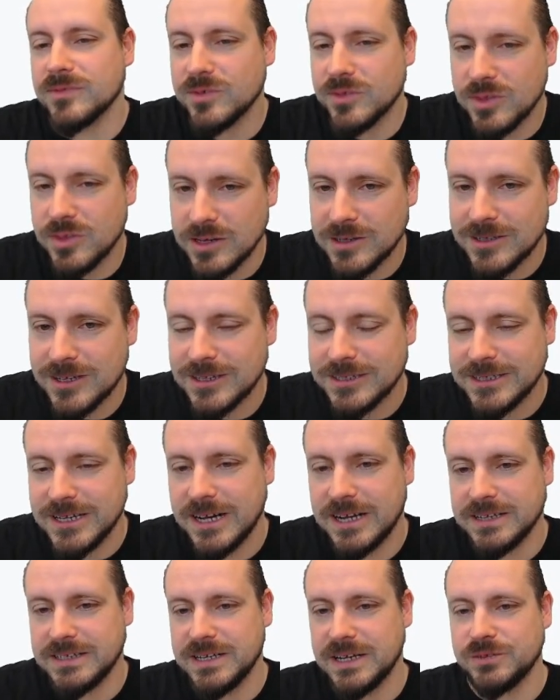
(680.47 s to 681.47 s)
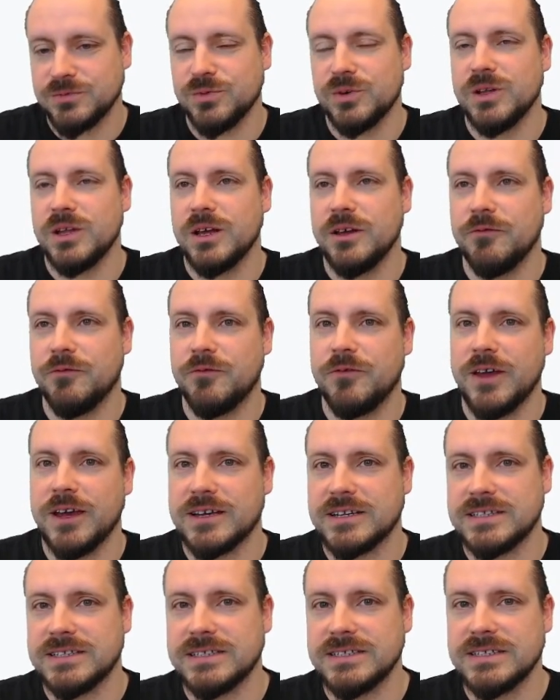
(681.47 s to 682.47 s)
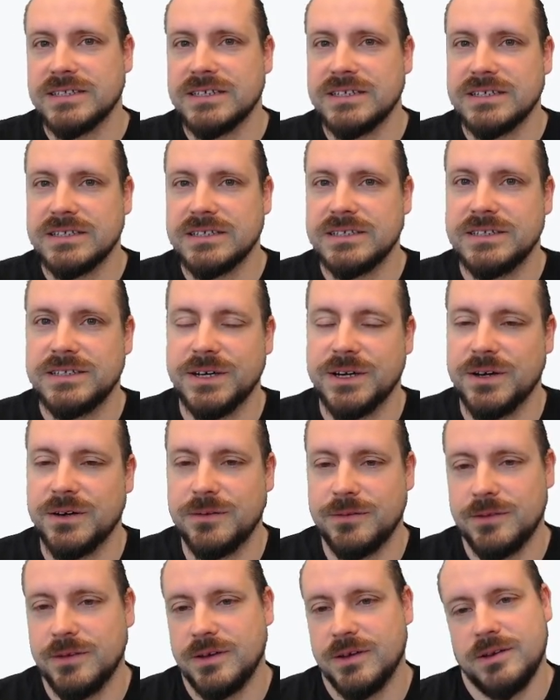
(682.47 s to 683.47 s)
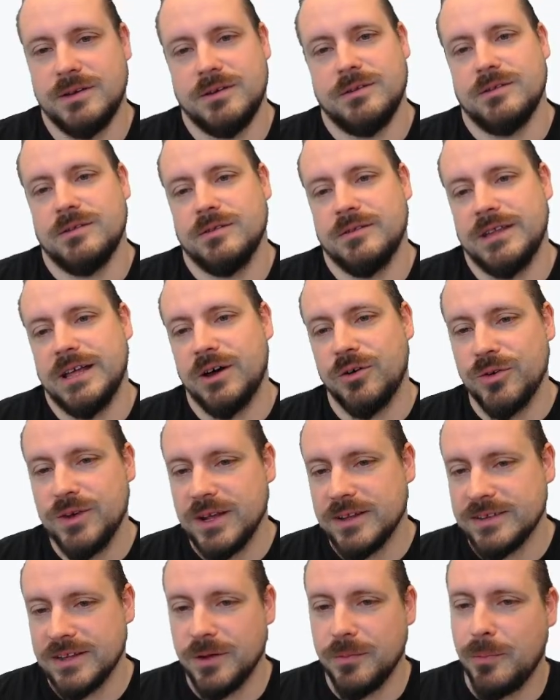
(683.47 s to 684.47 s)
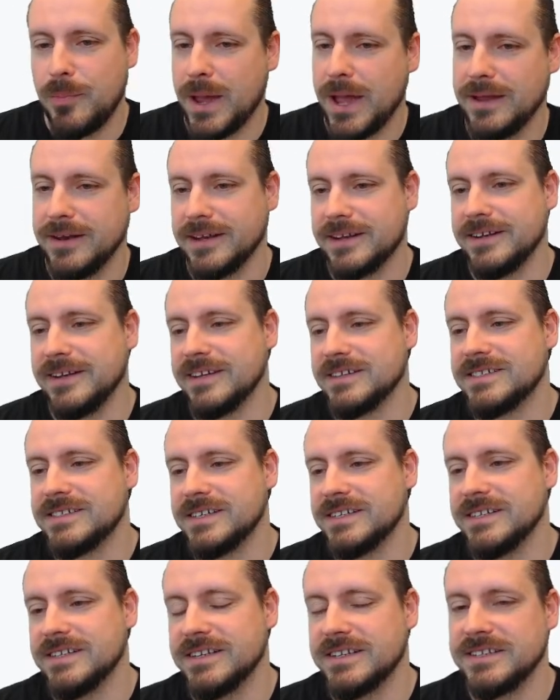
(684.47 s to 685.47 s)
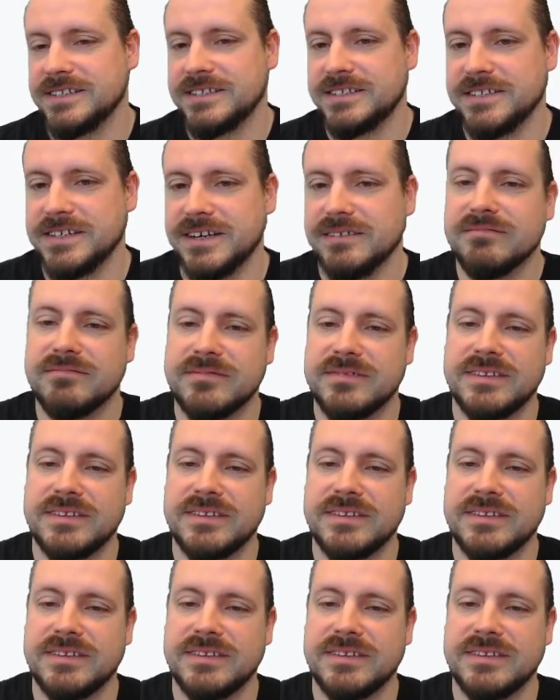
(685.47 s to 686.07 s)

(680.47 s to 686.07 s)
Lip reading: things like that will affect the loudness and the panicness and yeah,